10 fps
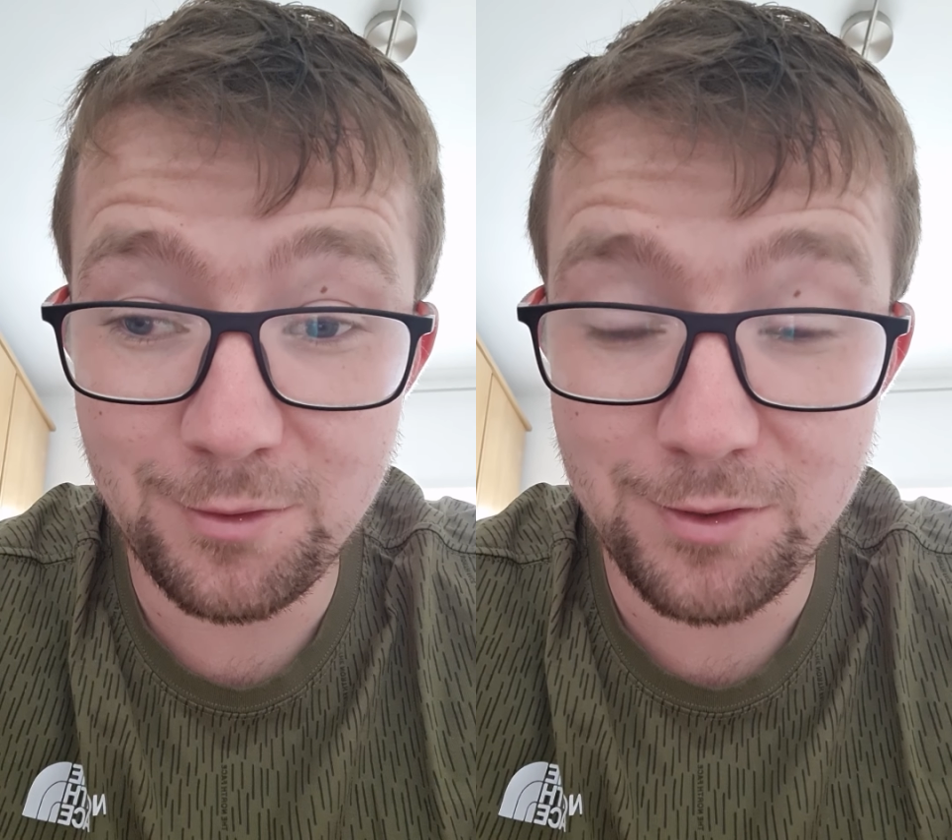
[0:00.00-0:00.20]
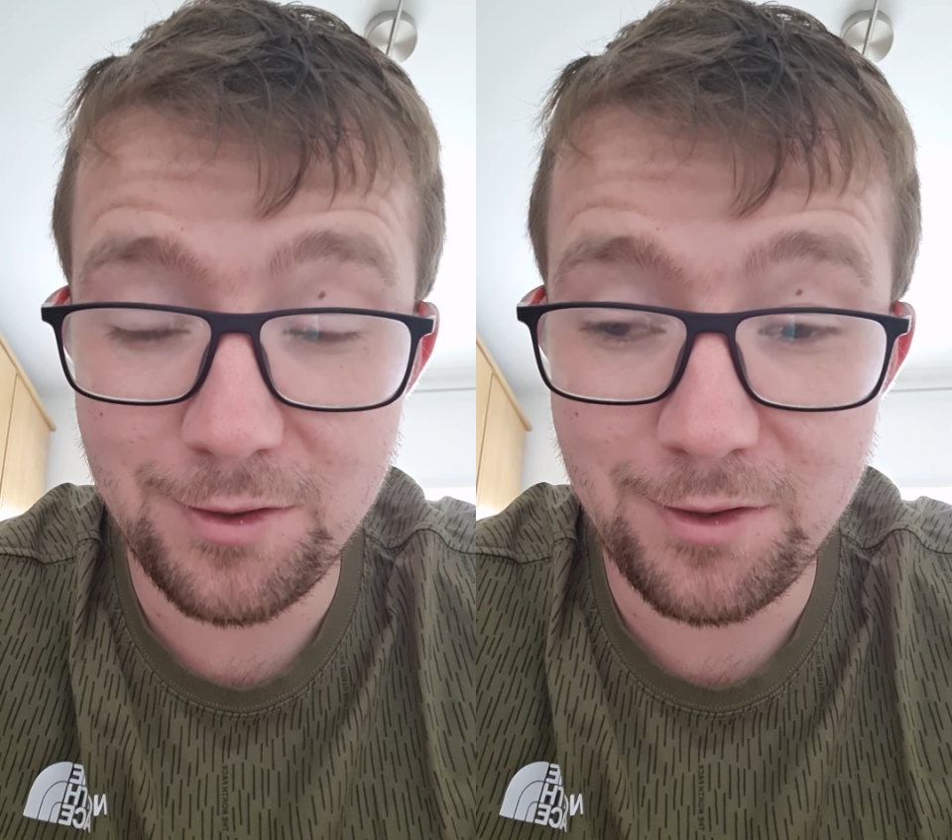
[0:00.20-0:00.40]

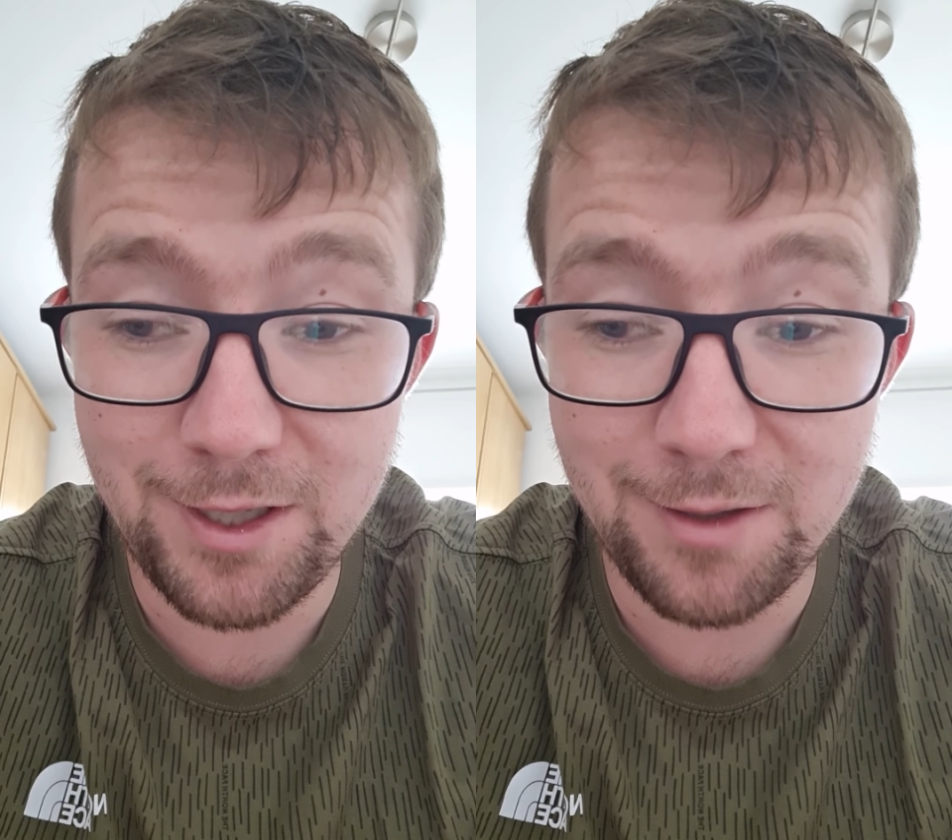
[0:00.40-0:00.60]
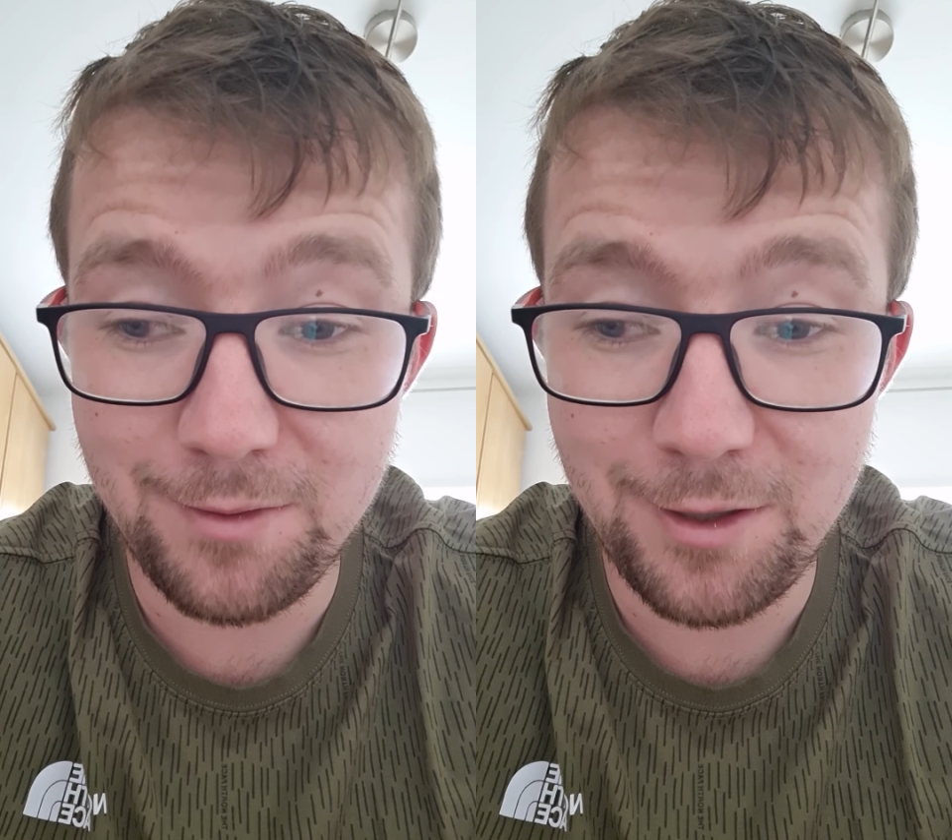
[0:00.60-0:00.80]
Just the
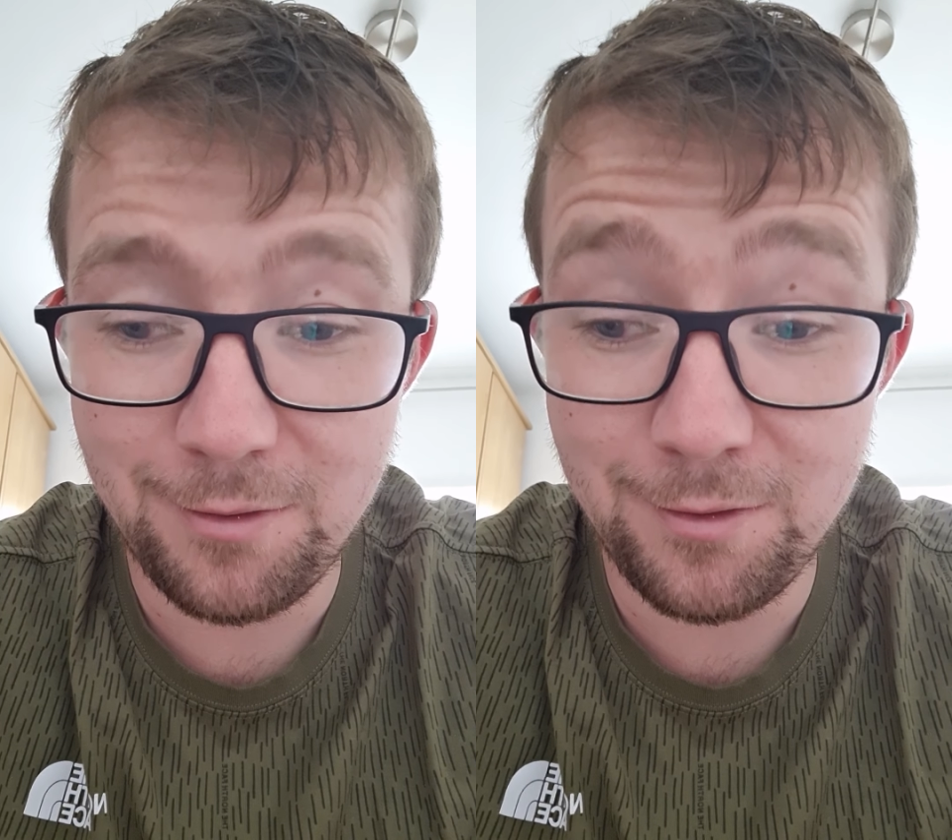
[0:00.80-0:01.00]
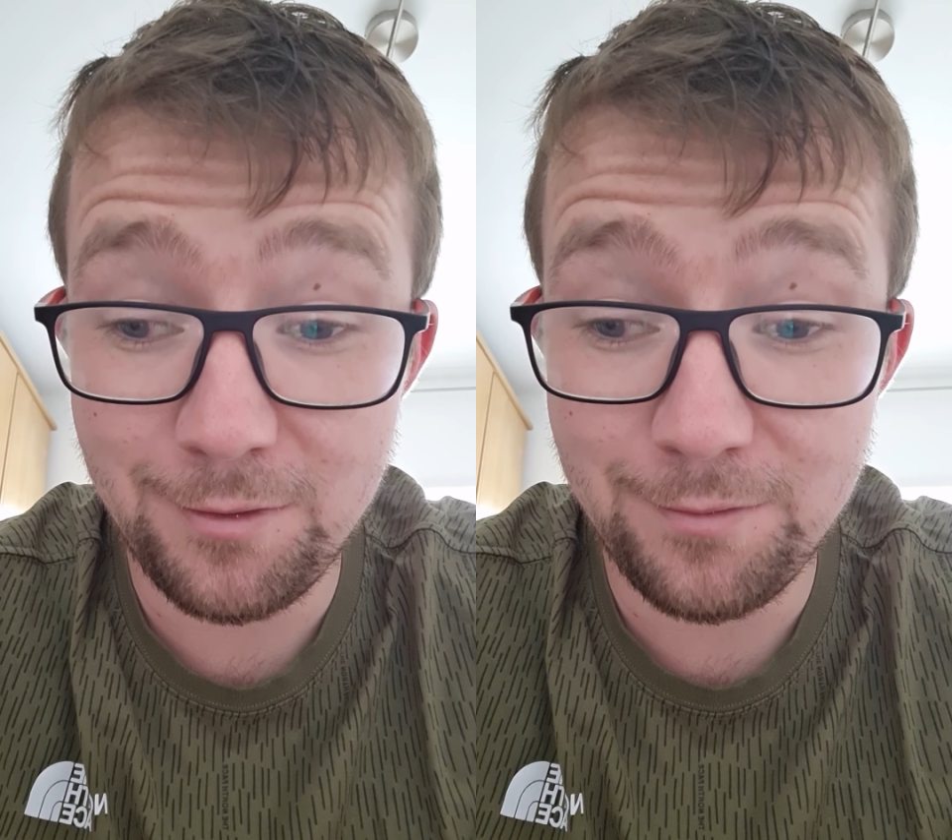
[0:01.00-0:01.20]
second
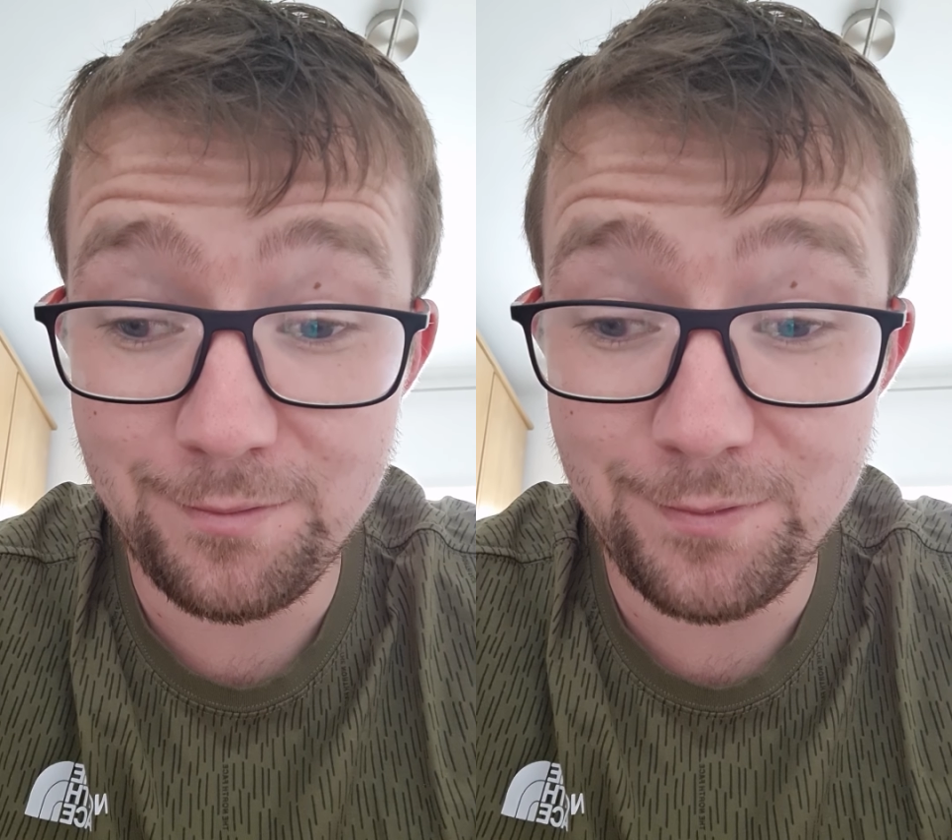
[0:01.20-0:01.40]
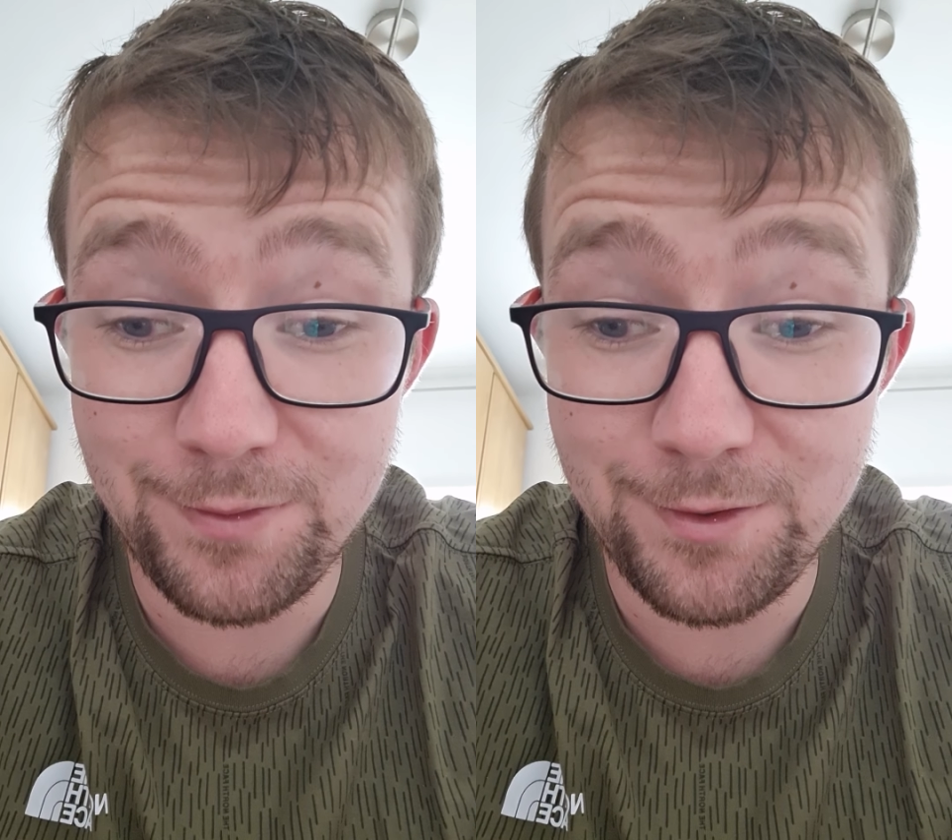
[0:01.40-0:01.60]
round,
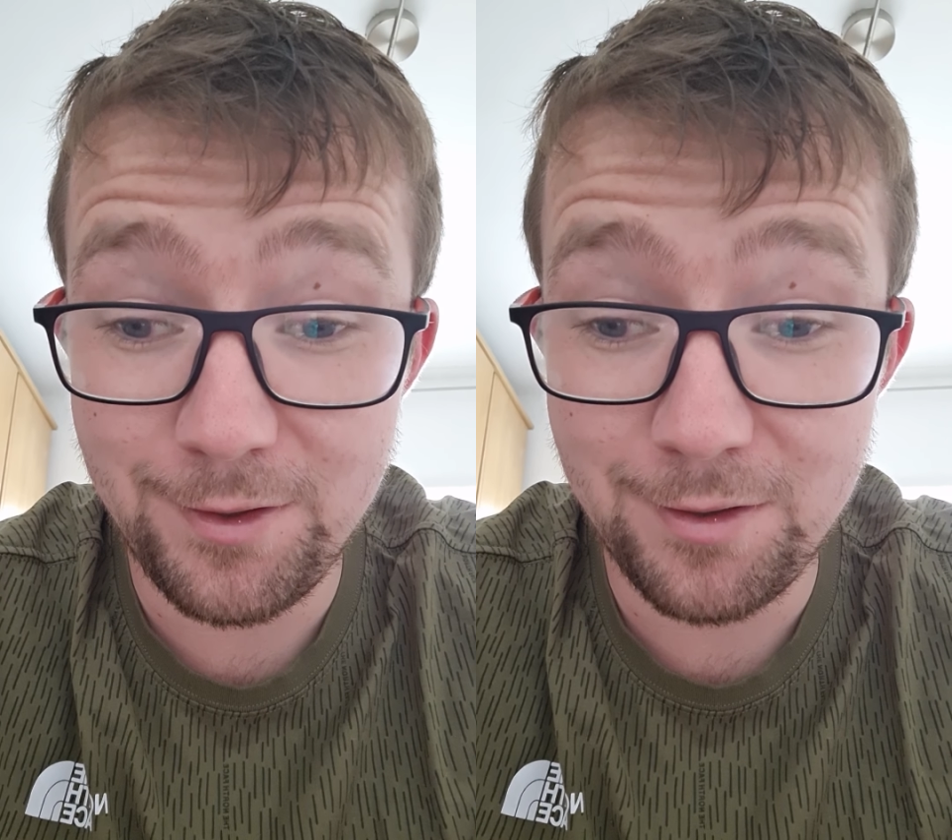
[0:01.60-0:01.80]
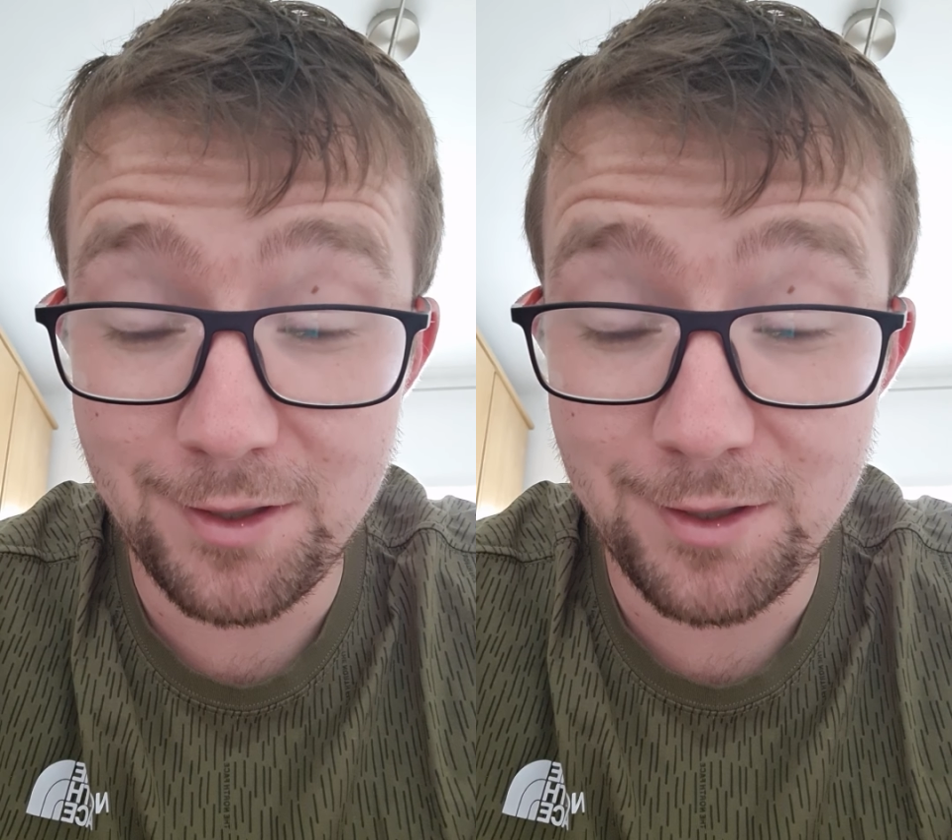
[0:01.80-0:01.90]
you know,